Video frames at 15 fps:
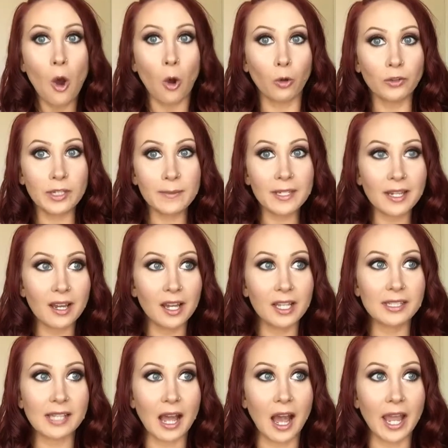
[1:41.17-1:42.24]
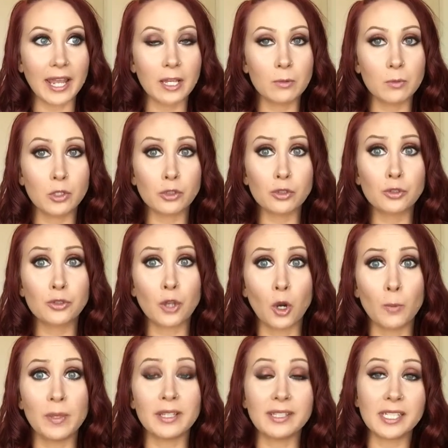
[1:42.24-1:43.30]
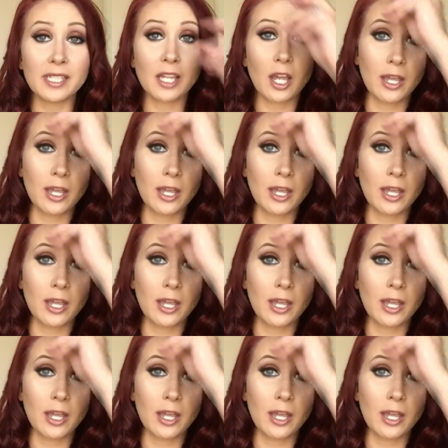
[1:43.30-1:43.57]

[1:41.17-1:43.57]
Only because I am so busy.